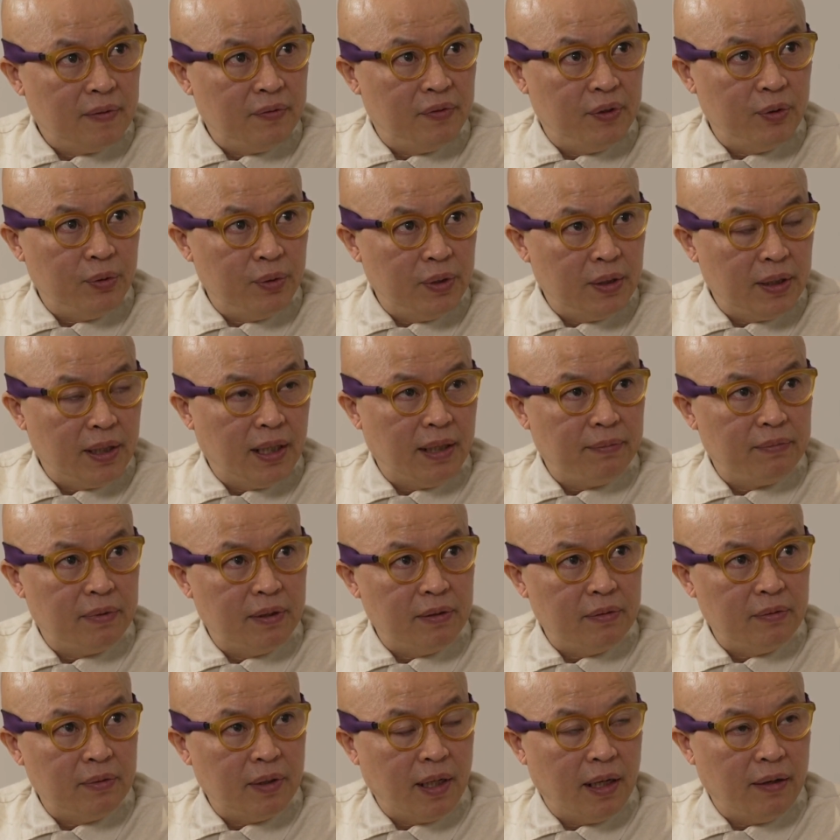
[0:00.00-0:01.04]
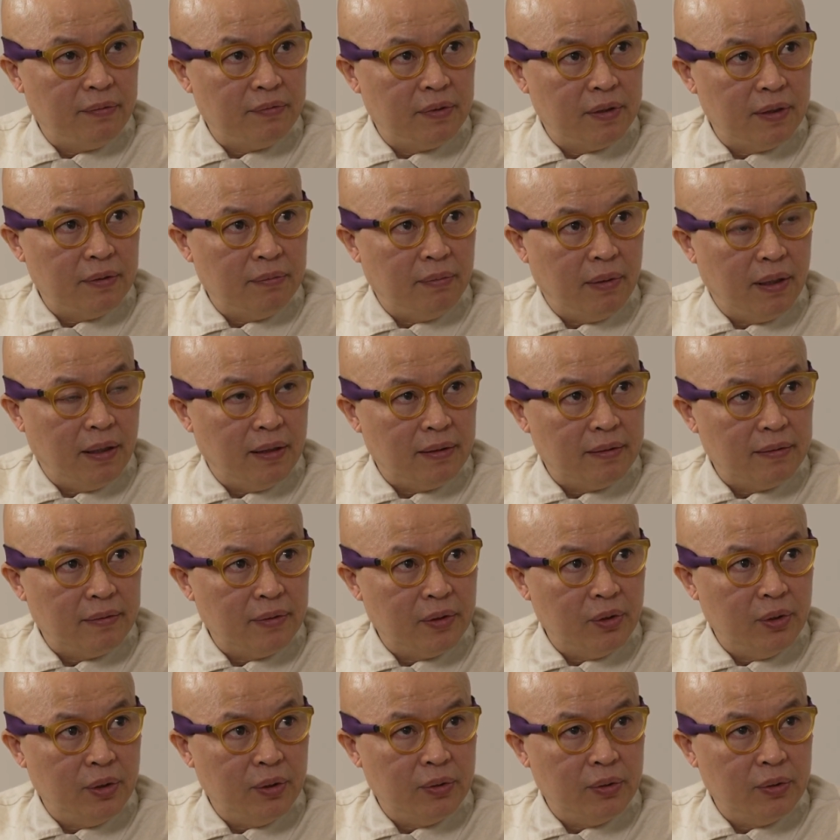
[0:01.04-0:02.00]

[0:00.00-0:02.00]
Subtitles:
few years aftermath, you